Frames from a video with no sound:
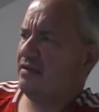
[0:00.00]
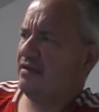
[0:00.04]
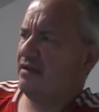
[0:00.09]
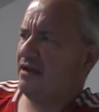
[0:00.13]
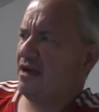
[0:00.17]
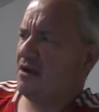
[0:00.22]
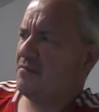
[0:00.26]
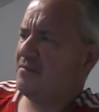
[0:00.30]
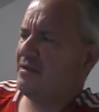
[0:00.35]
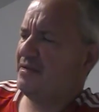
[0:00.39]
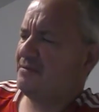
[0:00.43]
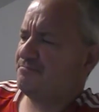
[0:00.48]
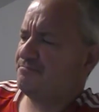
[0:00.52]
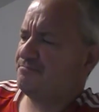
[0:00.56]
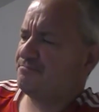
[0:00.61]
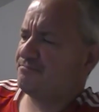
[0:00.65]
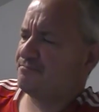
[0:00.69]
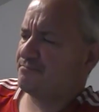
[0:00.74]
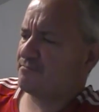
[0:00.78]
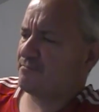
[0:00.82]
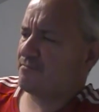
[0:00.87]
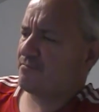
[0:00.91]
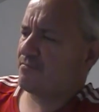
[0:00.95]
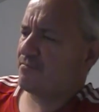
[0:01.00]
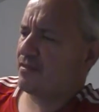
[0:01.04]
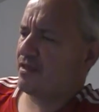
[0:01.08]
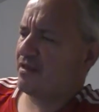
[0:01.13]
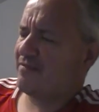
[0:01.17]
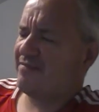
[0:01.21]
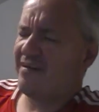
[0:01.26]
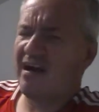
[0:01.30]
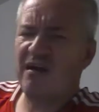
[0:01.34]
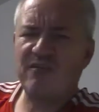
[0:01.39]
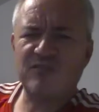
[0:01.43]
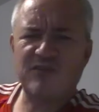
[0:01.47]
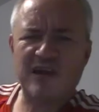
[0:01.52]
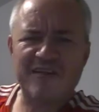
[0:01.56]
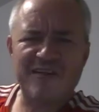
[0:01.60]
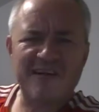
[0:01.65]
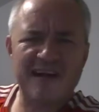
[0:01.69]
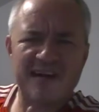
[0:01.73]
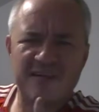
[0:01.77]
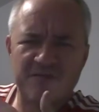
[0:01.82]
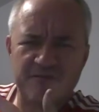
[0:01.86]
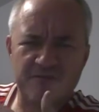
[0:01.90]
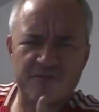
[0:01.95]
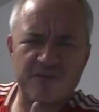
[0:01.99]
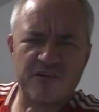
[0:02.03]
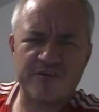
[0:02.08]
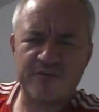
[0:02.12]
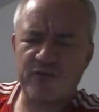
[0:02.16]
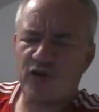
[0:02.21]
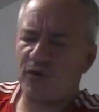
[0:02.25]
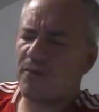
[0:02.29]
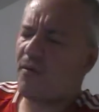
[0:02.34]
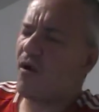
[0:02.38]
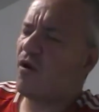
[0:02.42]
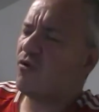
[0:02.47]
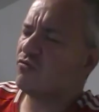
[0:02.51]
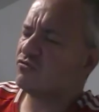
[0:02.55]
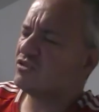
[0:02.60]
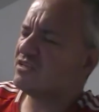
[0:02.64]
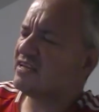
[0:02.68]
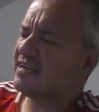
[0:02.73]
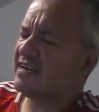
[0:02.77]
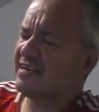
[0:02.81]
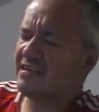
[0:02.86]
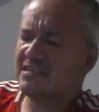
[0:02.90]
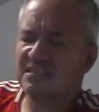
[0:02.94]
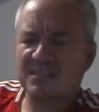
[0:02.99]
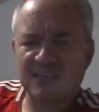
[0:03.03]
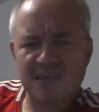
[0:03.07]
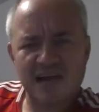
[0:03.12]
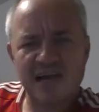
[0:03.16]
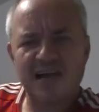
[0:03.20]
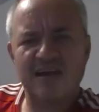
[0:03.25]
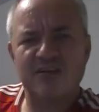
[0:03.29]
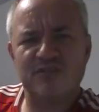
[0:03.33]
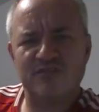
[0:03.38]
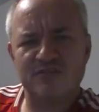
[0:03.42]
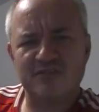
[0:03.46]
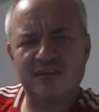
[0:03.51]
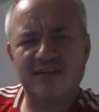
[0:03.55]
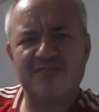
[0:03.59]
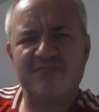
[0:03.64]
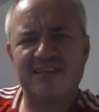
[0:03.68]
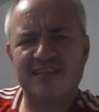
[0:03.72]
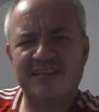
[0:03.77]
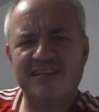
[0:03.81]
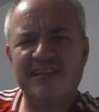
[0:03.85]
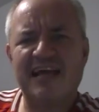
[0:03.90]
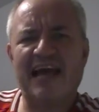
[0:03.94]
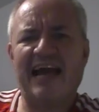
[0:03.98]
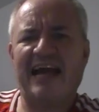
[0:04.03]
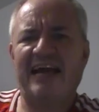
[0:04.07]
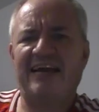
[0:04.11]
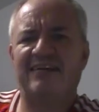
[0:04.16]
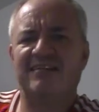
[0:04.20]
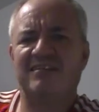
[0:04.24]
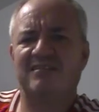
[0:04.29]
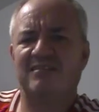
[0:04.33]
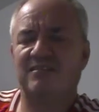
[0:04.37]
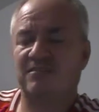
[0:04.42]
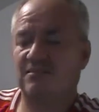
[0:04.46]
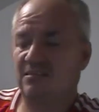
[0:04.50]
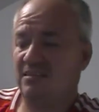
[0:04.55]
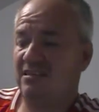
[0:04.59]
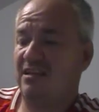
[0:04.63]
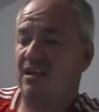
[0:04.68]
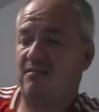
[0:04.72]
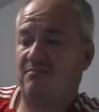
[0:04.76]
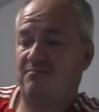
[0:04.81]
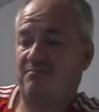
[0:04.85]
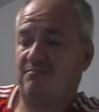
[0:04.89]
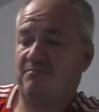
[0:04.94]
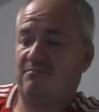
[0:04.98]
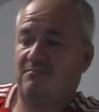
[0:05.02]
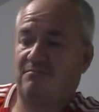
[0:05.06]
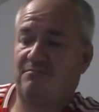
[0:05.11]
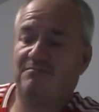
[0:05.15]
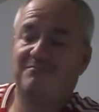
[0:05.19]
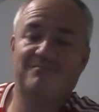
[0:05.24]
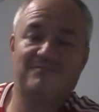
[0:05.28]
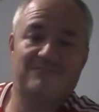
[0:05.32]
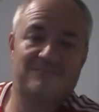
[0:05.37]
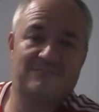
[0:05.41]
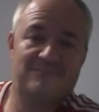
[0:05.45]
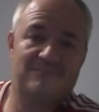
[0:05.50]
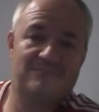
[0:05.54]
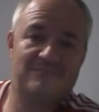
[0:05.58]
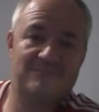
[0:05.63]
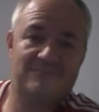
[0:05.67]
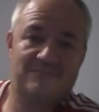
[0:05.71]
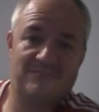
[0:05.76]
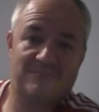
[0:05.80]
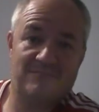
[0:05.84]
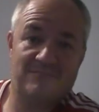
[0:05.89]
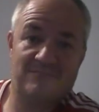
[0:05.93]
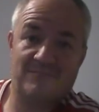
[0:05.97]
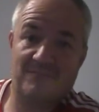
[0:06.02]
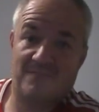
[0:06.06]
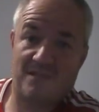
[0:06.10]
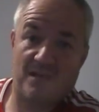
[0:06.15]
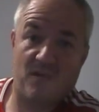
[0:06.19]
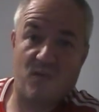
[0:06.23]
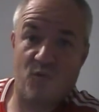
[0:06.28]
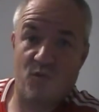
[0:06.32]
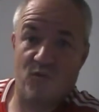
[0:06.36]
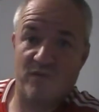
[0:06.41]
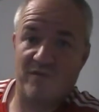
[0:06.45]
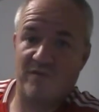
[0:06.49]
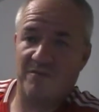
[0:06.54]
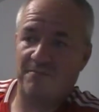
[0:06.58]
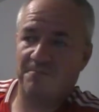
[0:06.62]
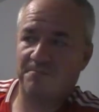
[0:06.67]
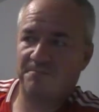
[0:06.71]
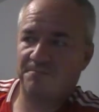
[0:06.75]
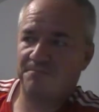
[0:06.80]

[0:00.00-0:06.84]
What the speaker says: I mean, if I had three or four bottles of this, I could definitely neck, you know, all of them.